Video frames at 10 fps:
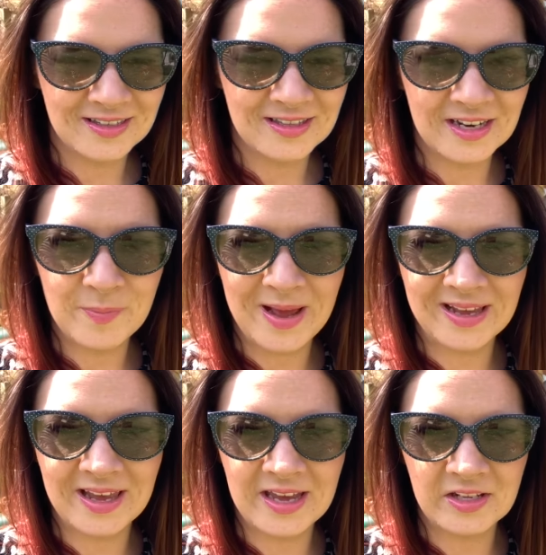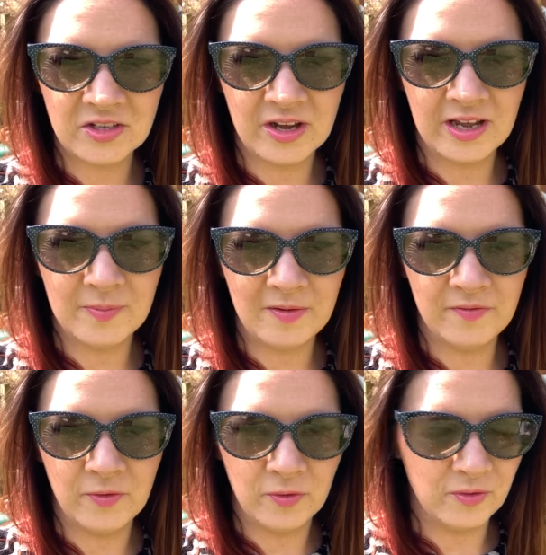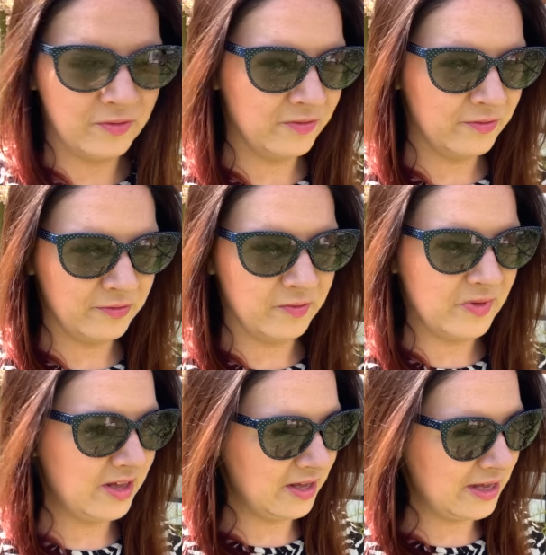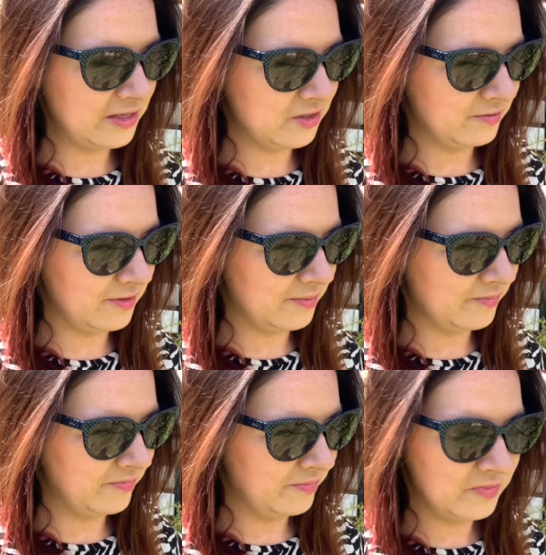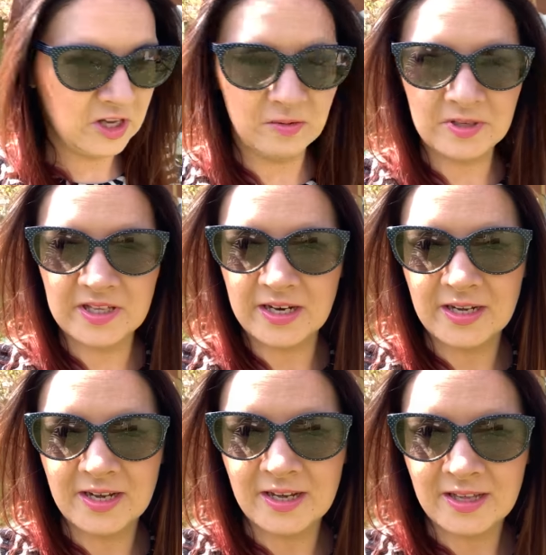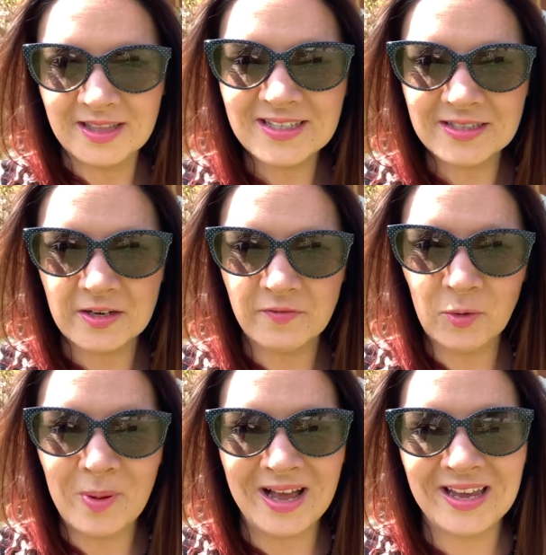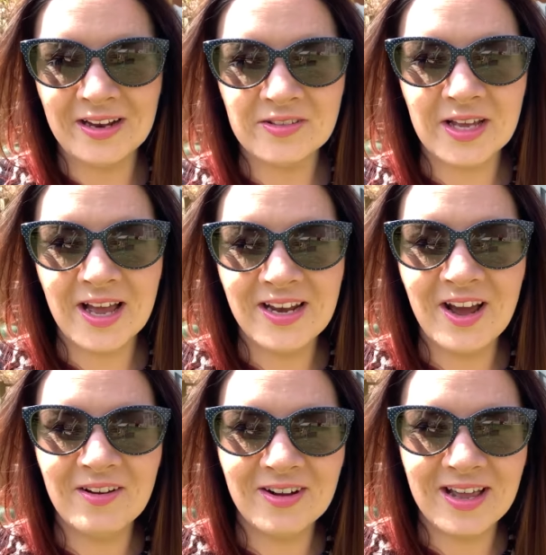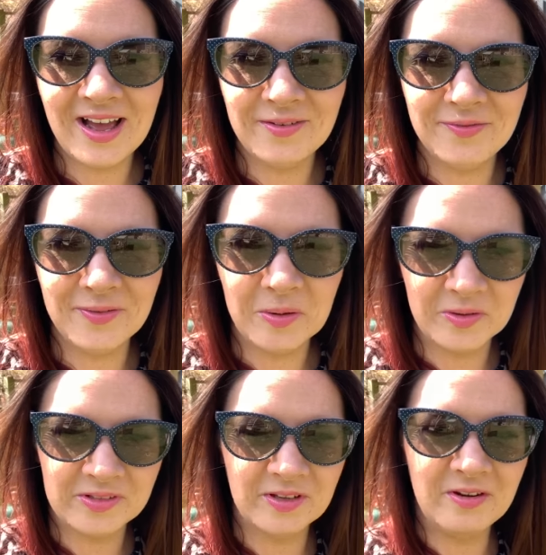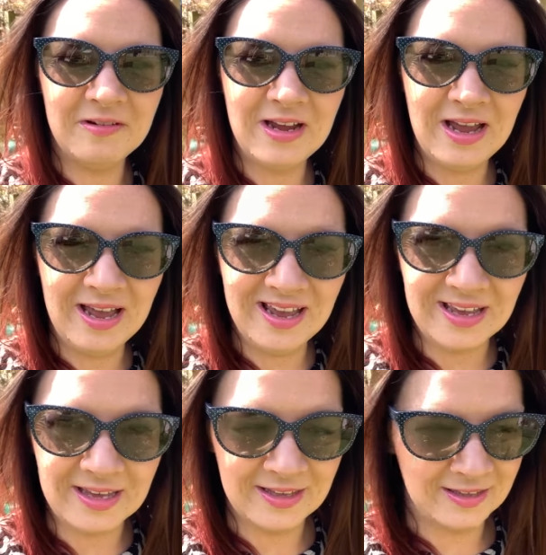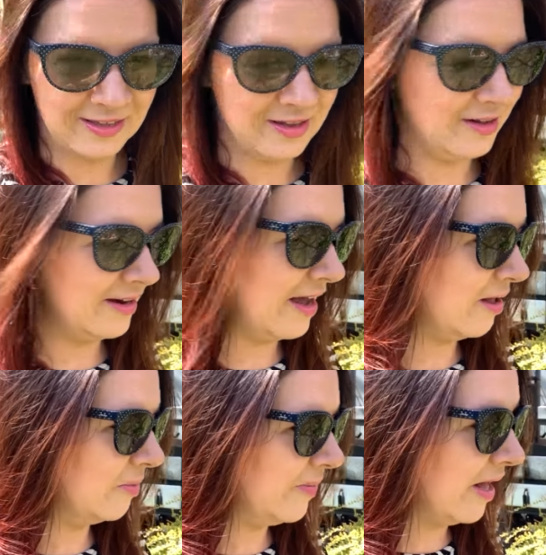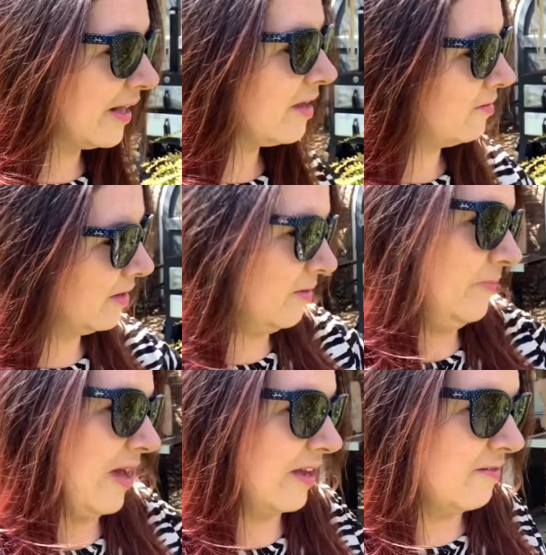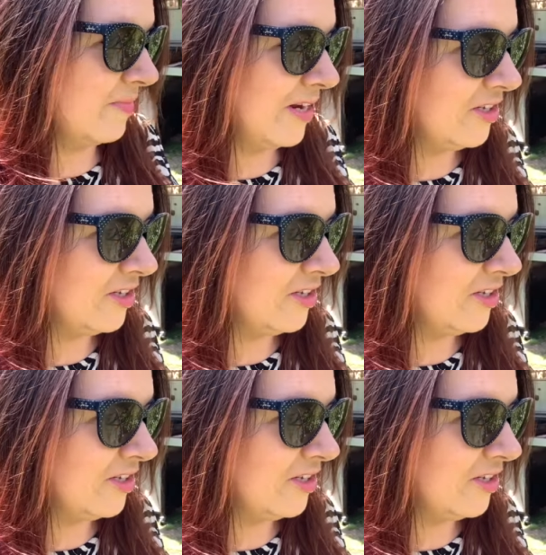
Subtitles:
They had a packet each and I had about 4 from each of them. Toby said, this isn't a full packet. And I was like, I know, I had 4. Sorry. Can't help it. I'll get you another packet of mini